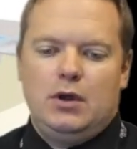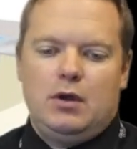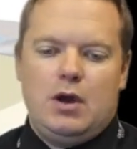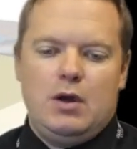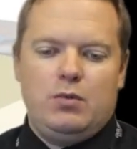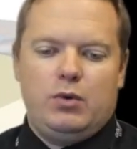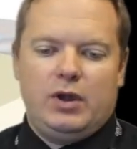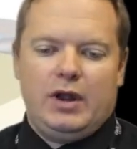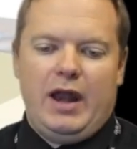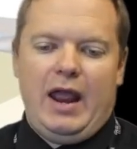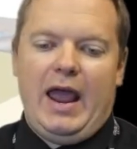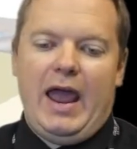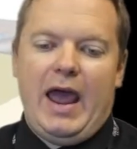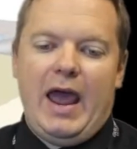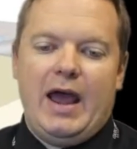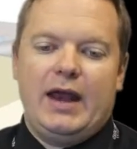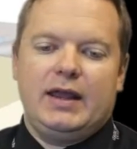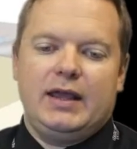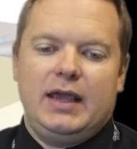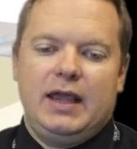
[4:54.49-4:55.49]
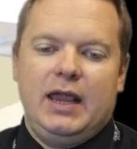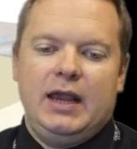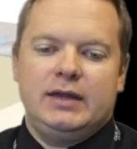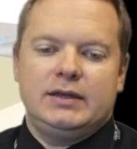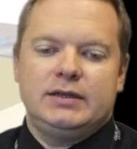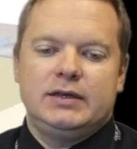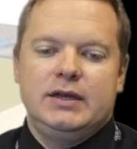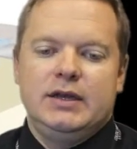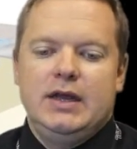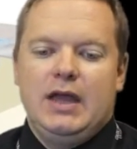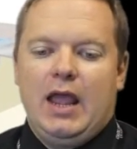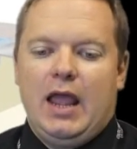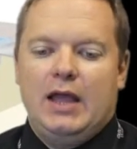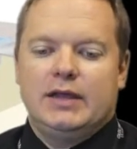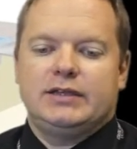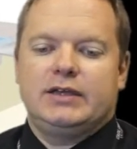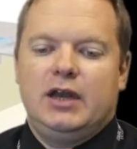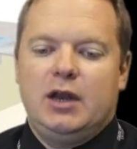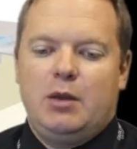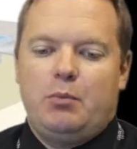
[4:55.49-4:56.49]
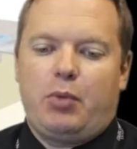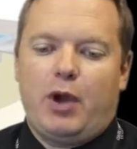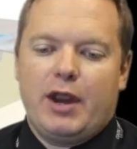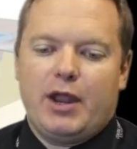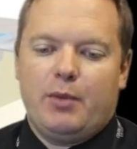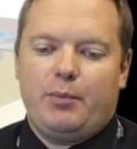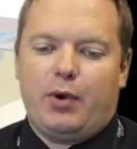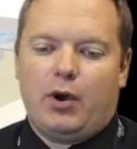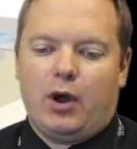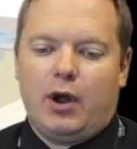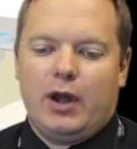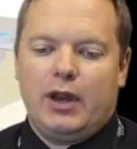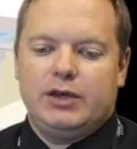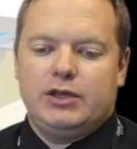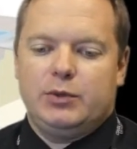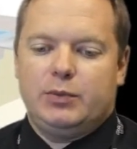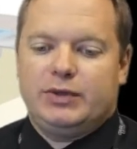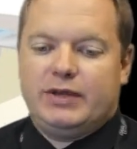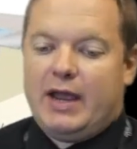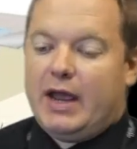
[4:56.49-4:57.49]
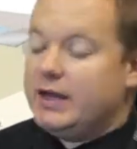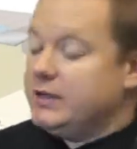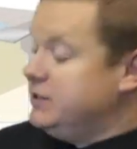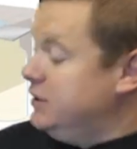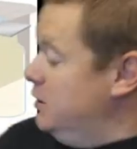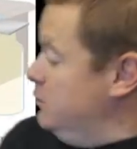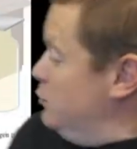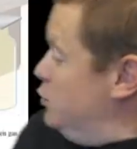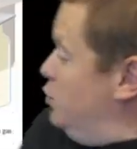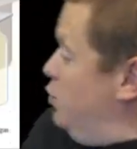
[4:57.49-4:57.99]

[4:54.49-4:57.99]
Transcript: Right? We're going to add heat. It's going to break apart into potassium